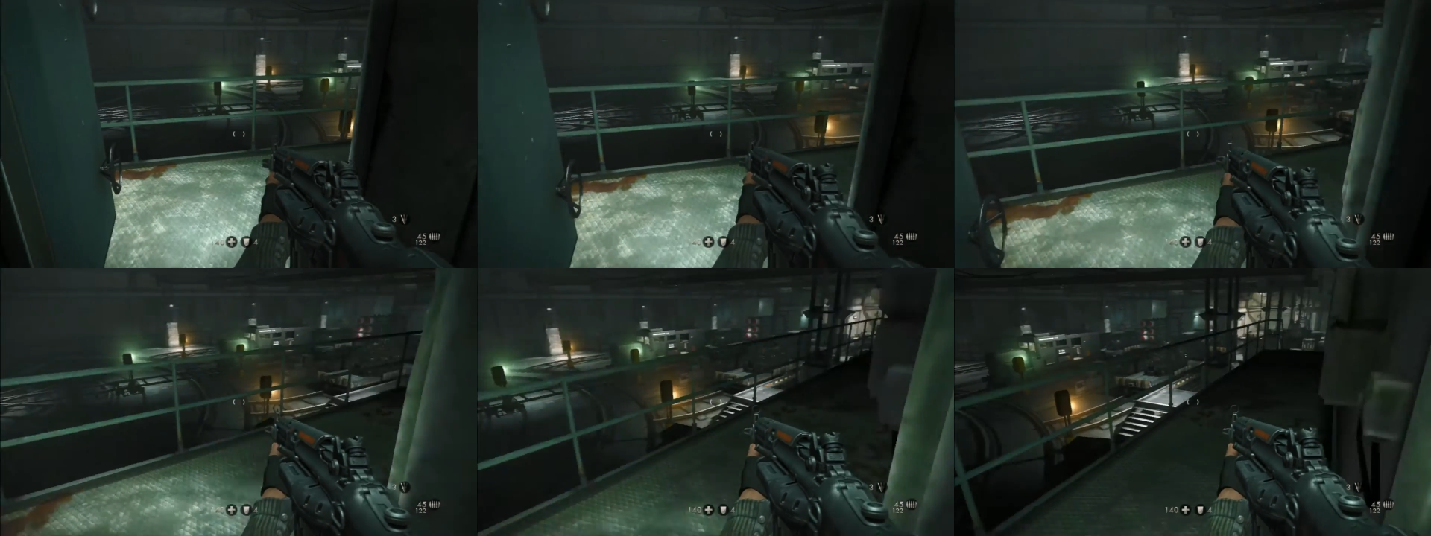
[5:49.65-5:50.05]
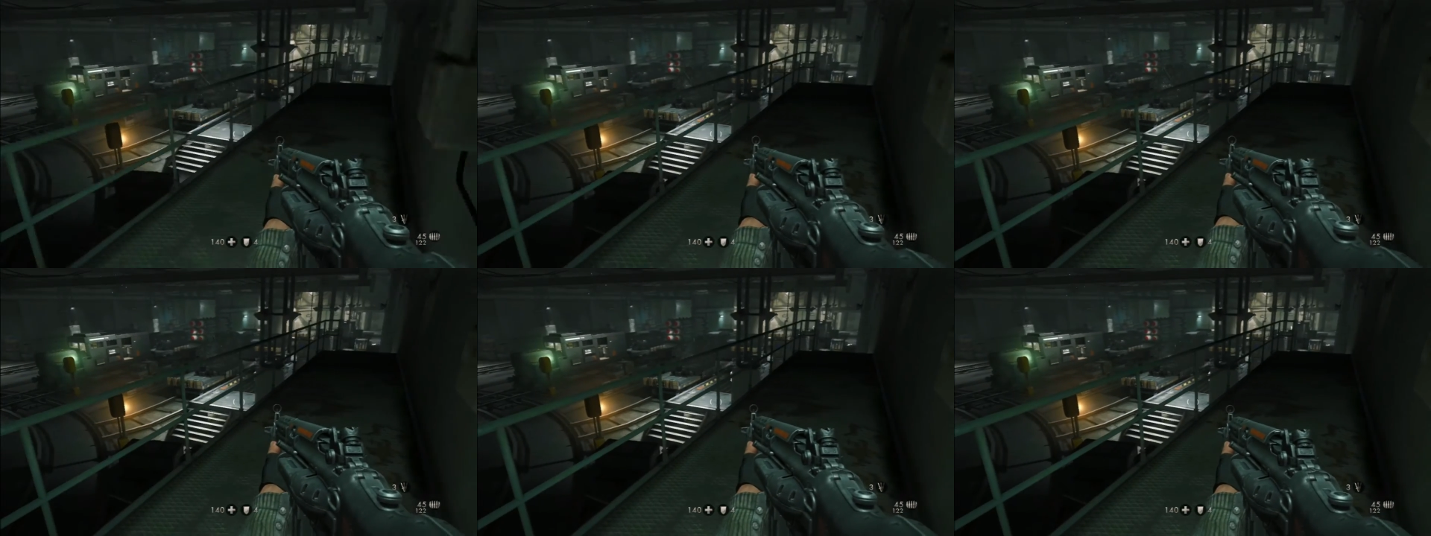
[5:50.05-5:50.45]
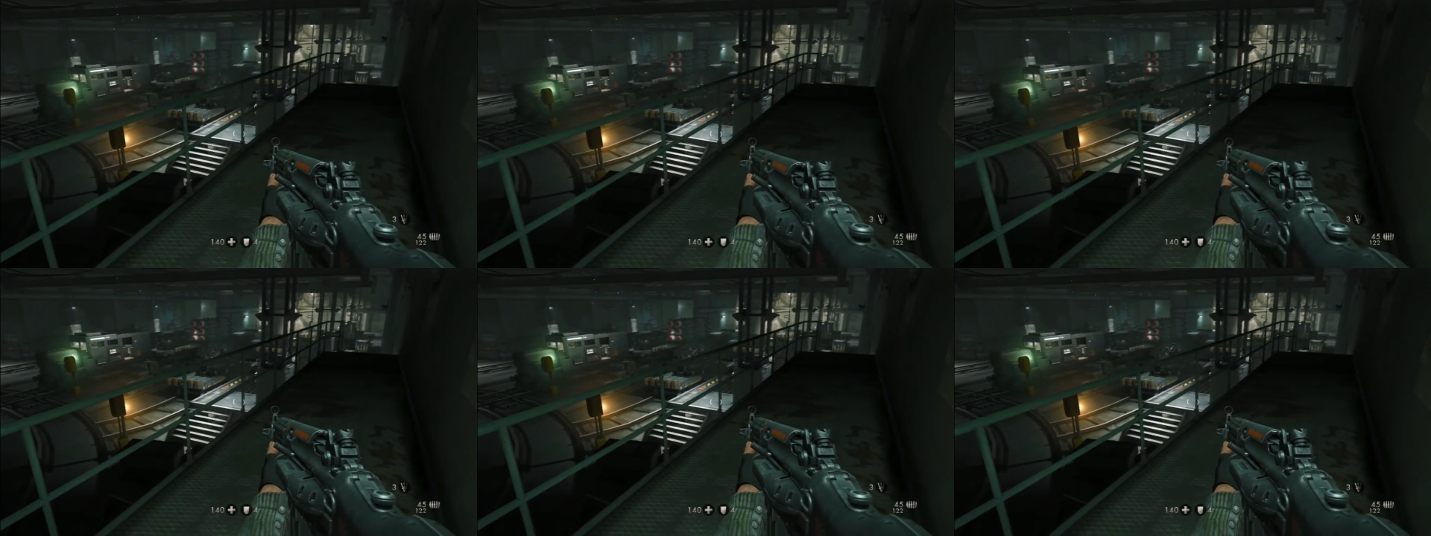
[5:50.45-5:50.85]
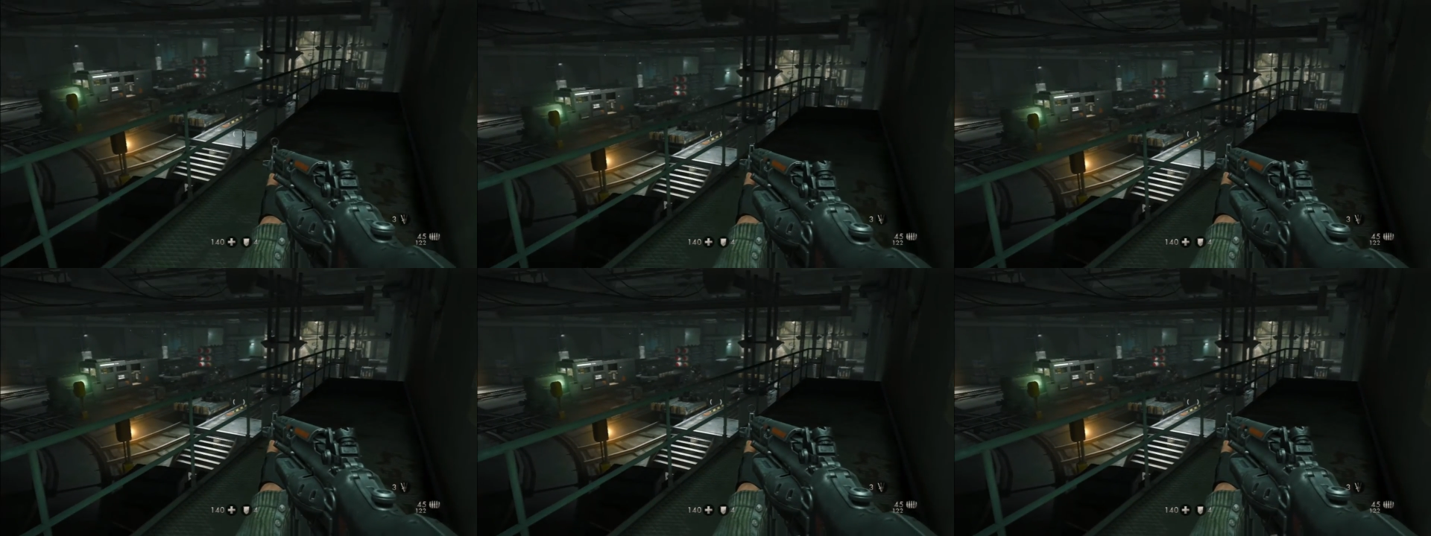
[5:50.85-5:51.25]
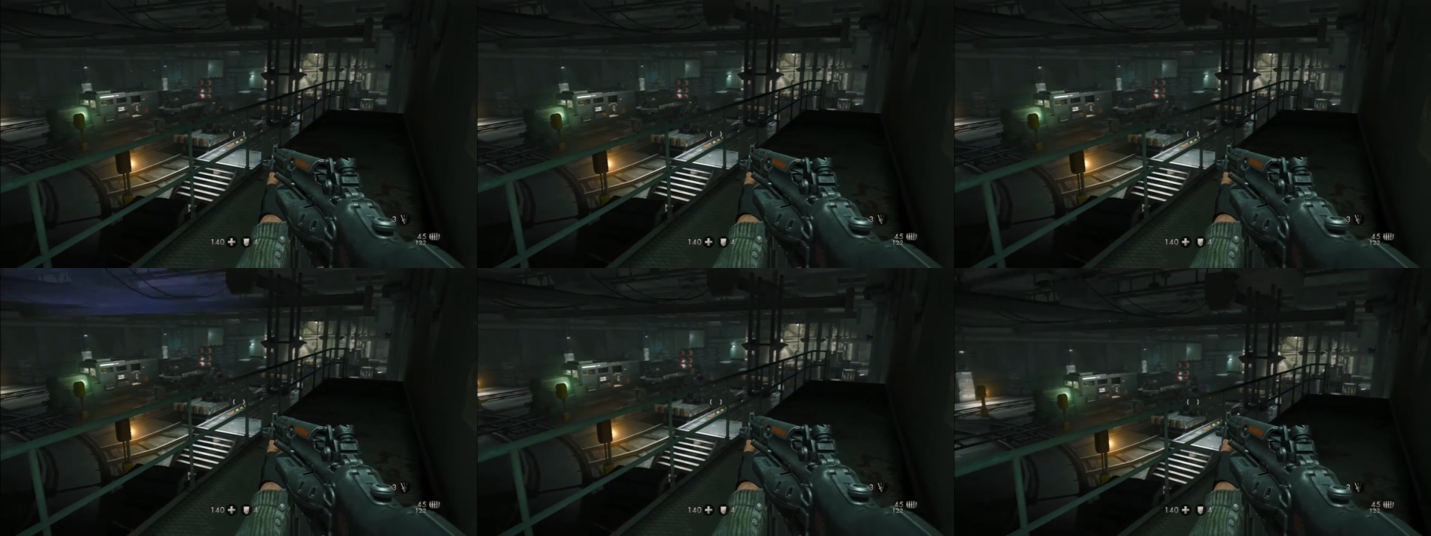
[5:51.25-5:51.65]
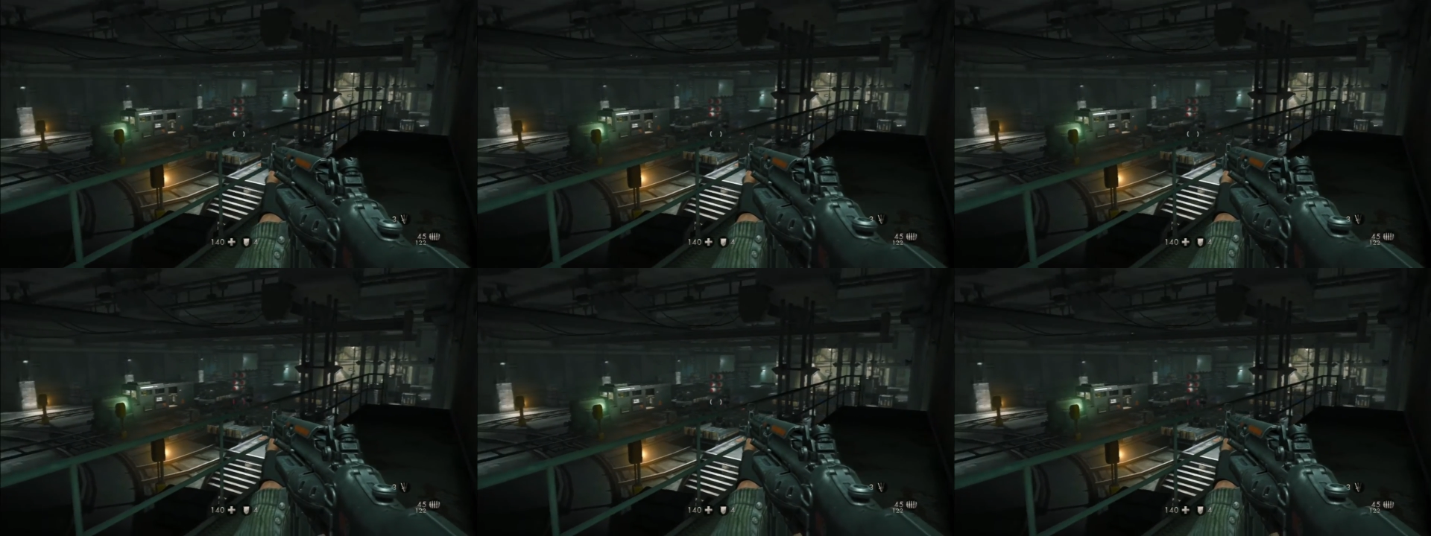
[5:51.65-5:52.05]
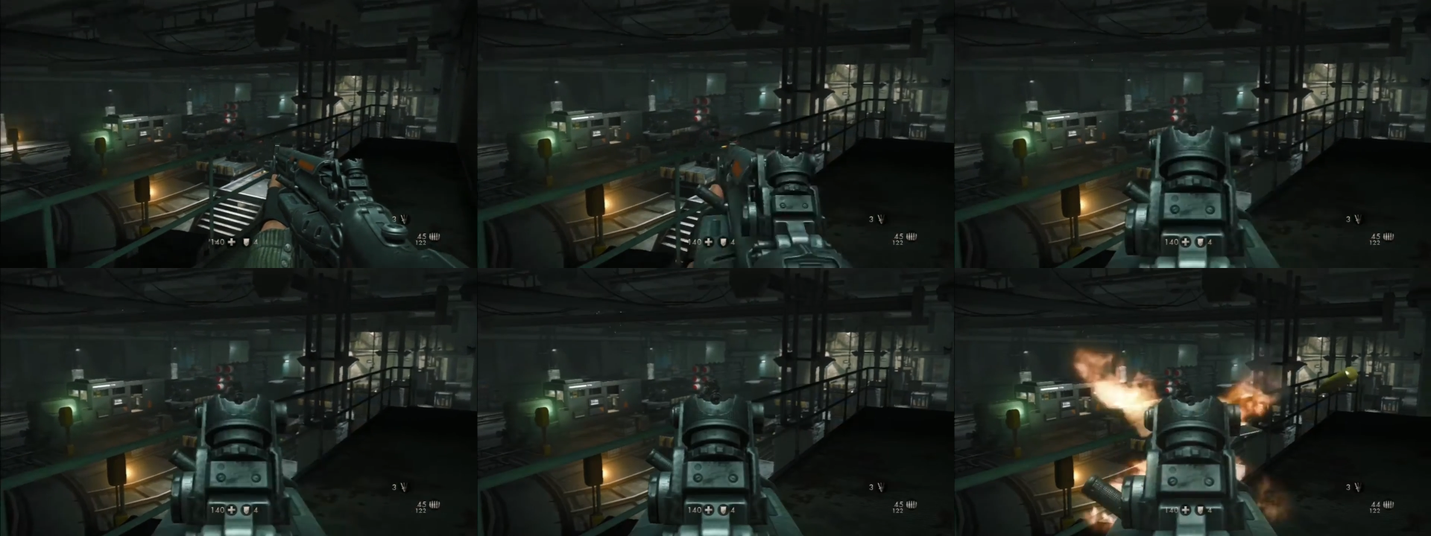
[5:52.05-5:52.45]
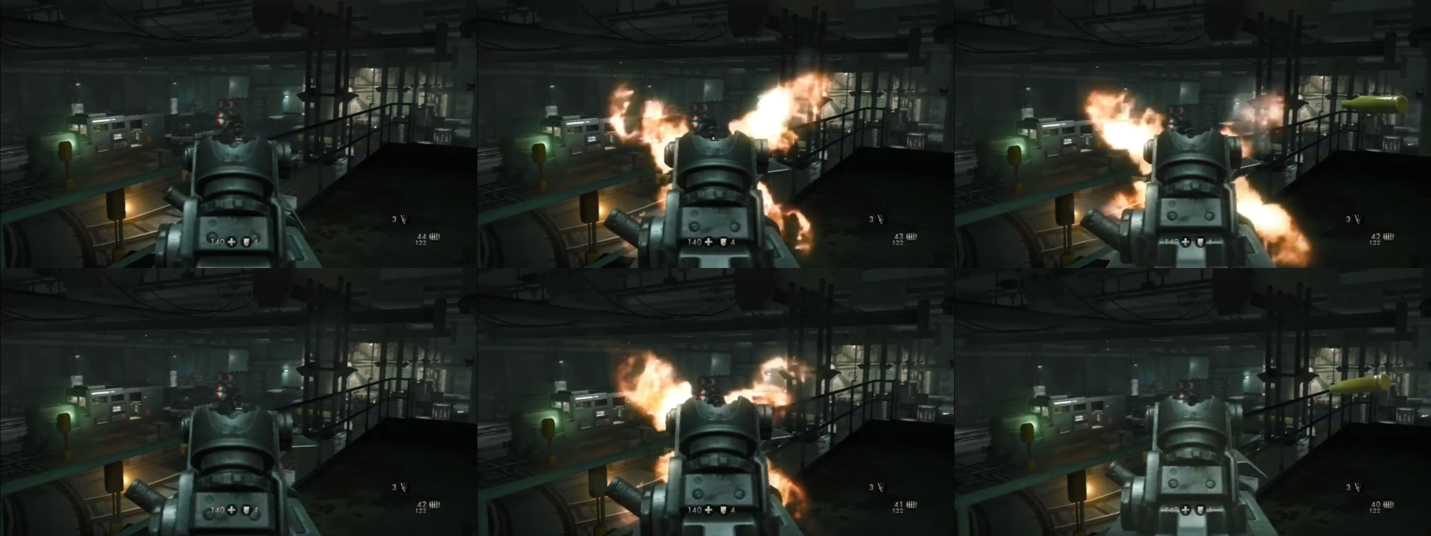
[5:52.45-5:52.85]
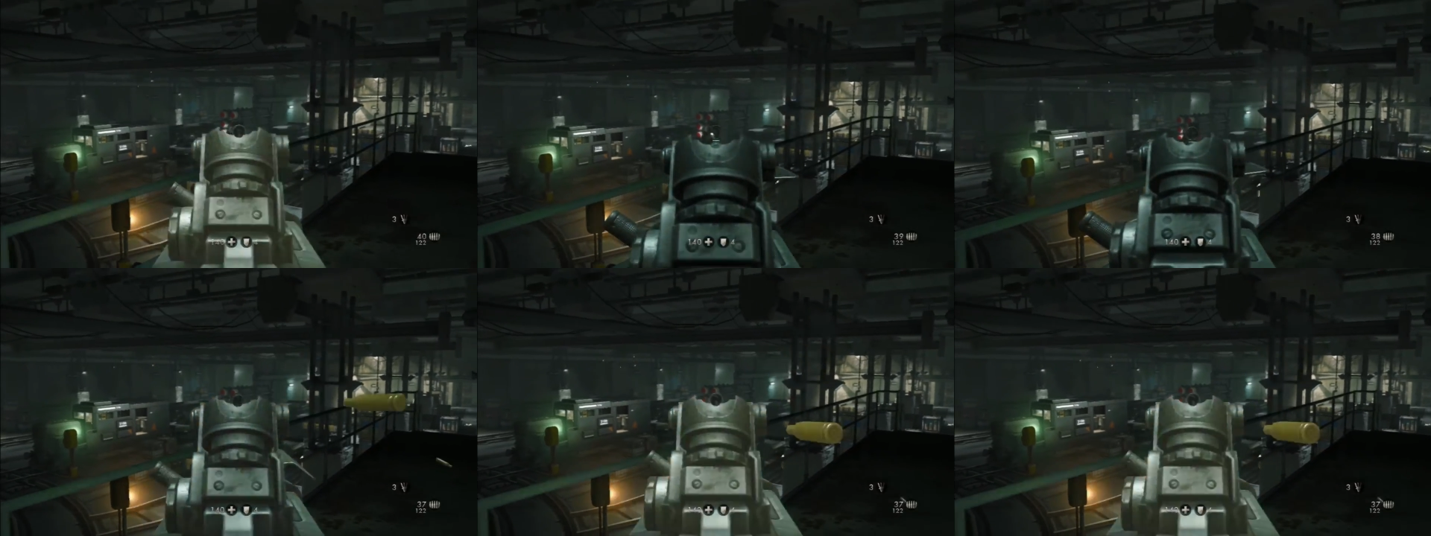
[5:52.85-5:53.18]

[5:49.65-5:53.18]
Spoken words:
[unreadable: no face in view]